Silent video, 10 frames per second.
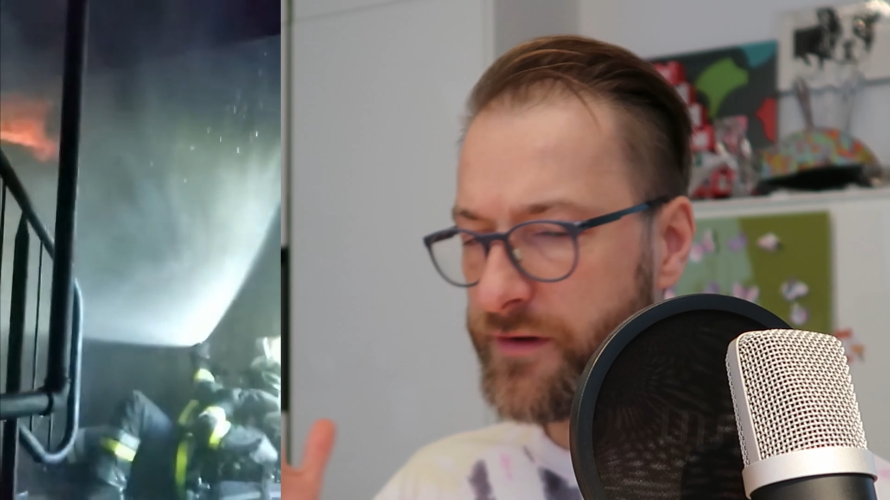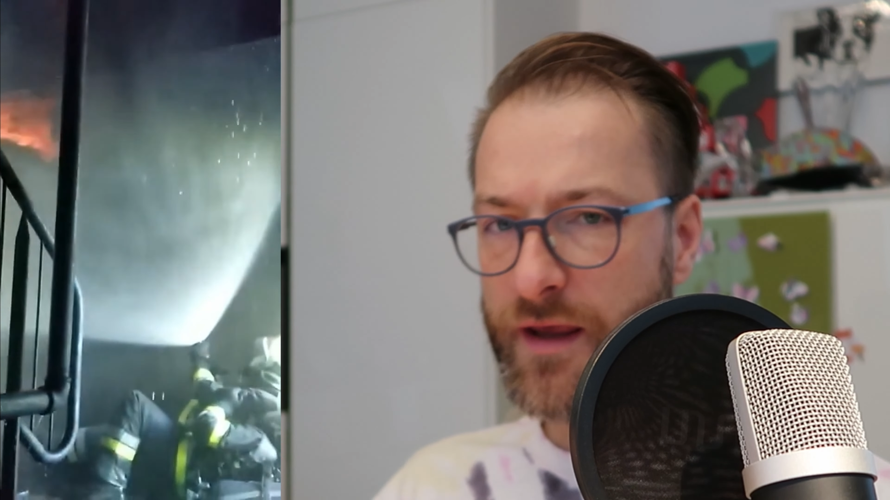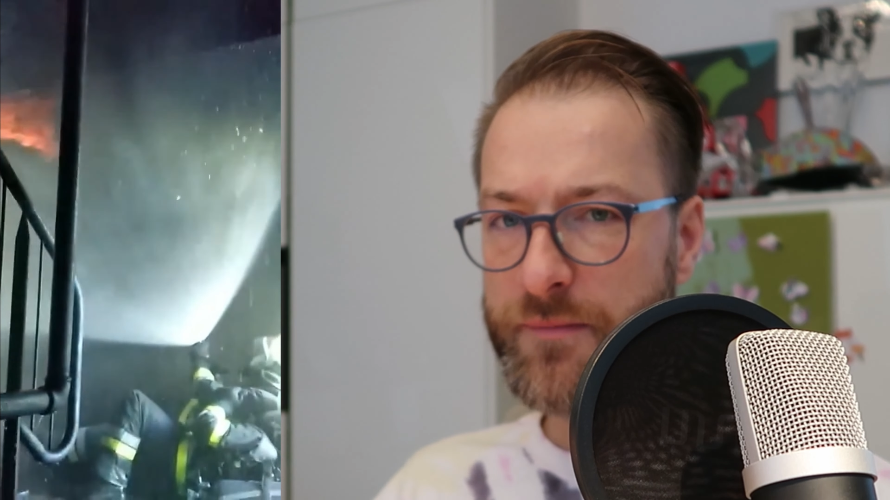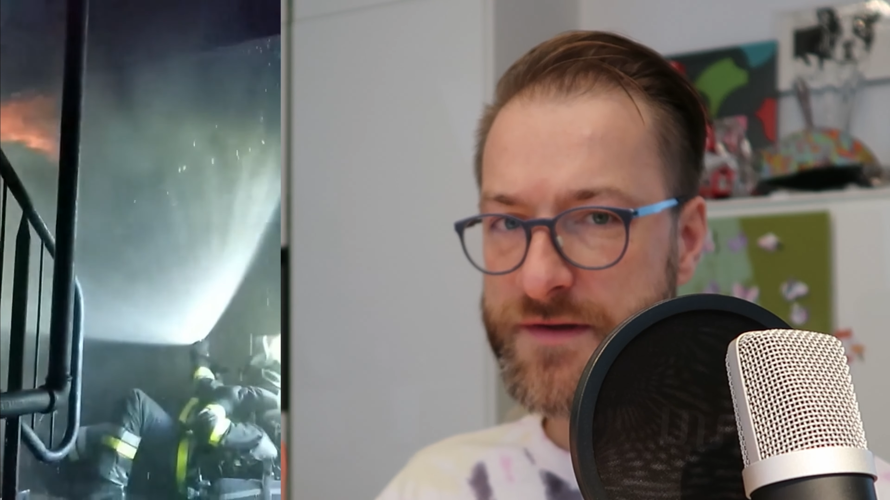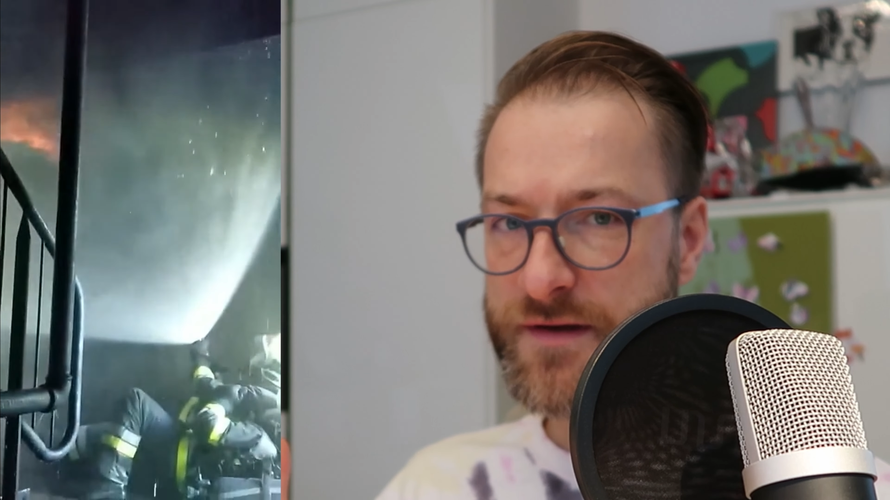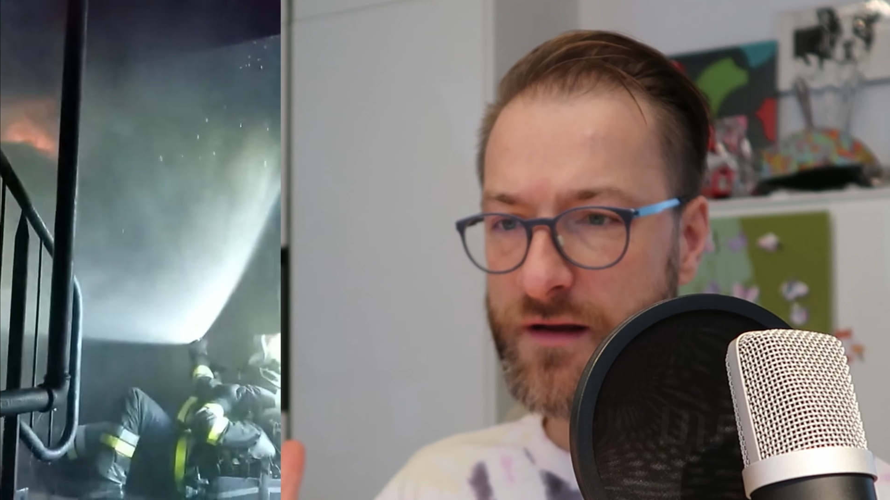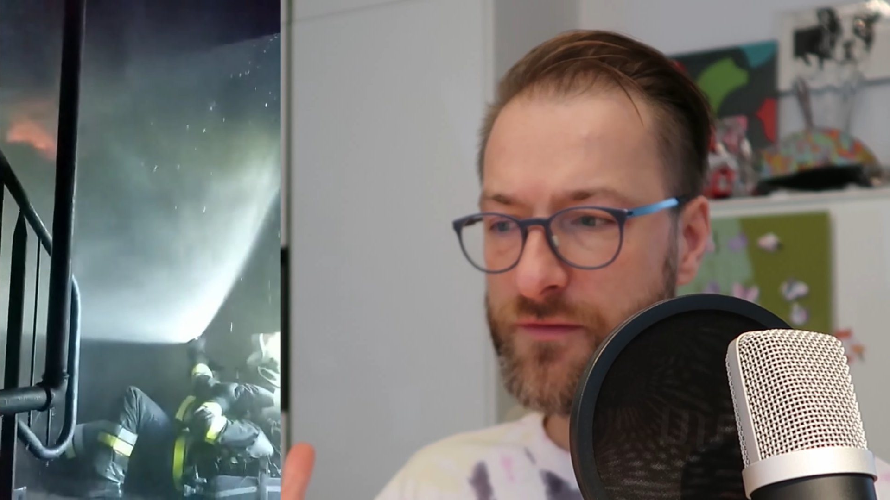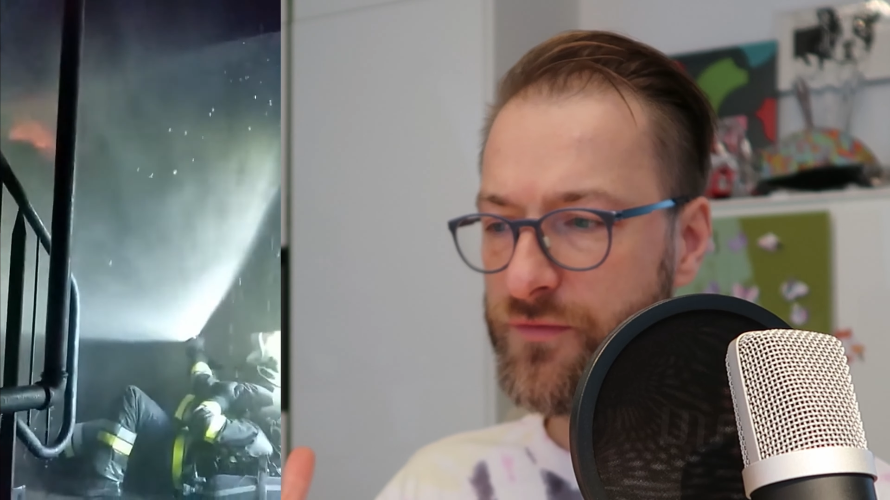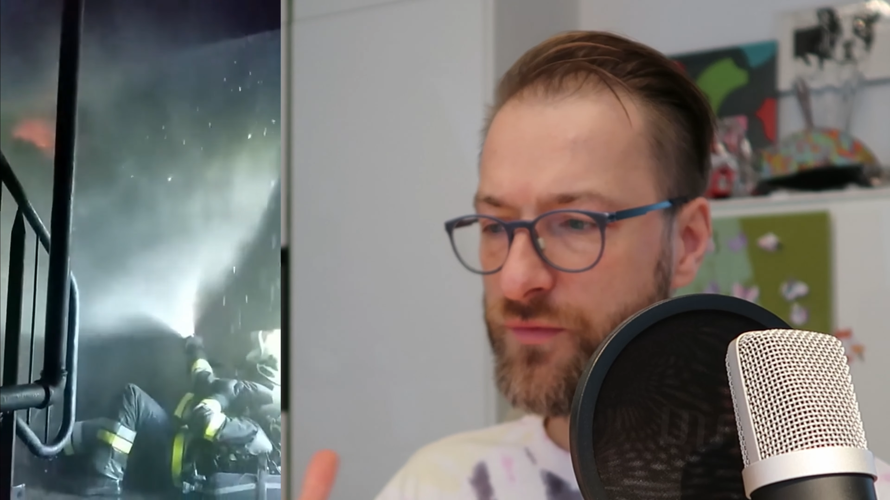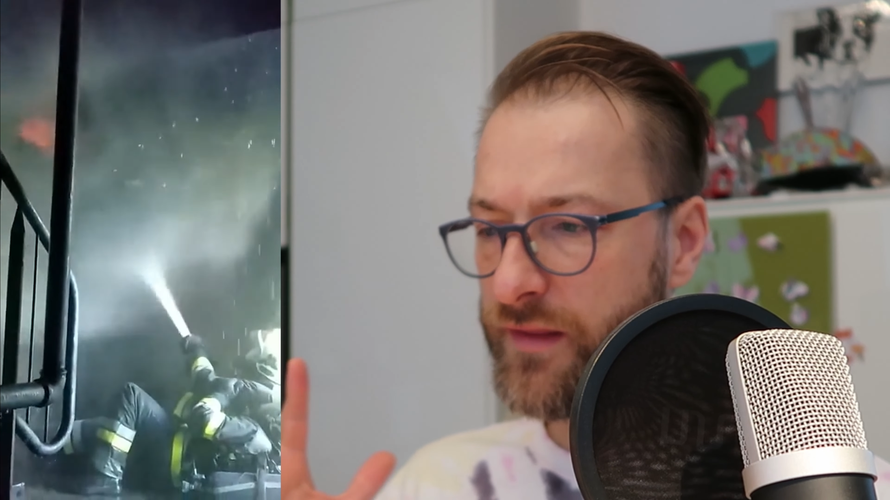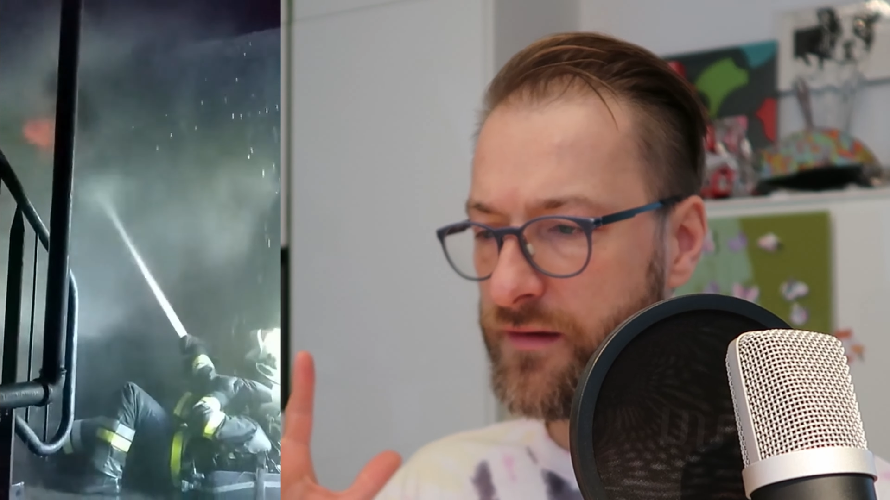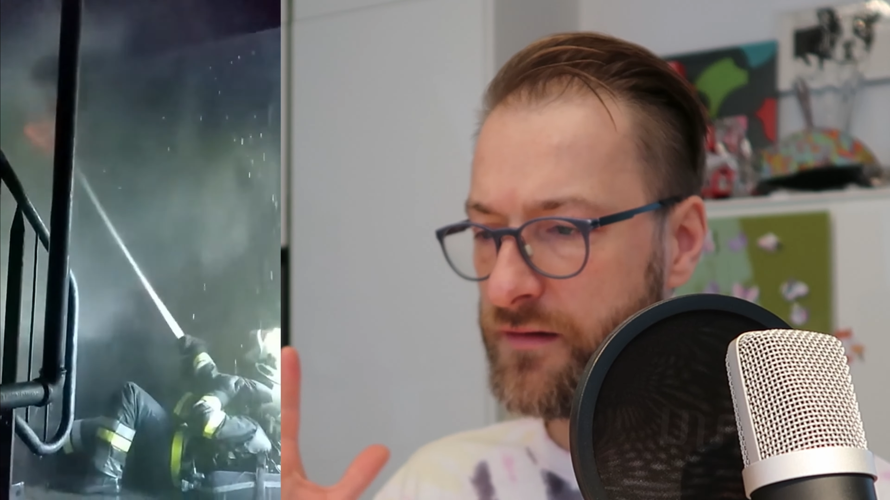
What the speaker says: himself with